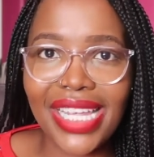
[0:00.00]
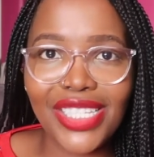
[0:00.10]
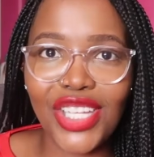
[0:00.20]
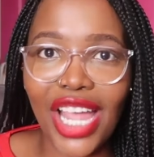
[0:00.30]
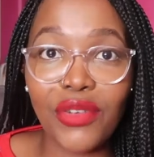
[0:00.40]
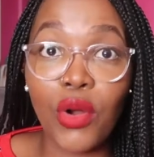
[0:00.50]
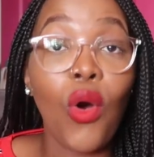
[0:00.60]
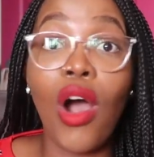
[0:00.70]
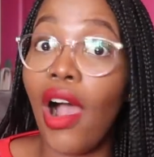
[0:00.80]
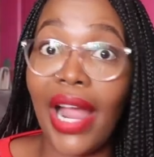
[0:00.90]
in January
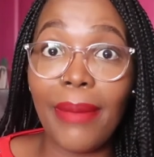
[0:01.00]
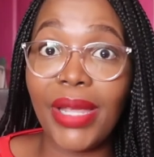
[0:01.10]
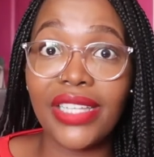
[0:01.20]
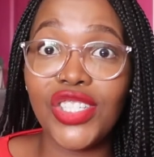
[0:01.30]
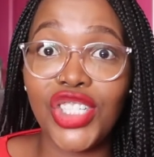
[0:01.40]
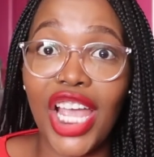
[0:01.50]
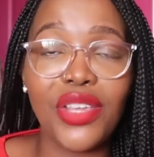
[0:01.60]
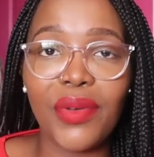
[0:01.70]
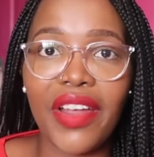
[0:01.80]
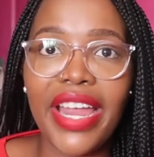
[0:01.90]
or are coming out in
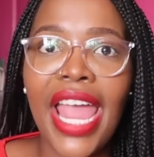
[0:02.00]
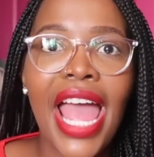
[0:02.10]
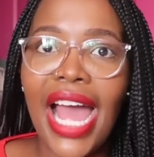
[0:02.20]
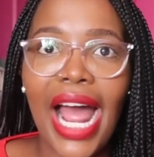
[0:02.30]
January.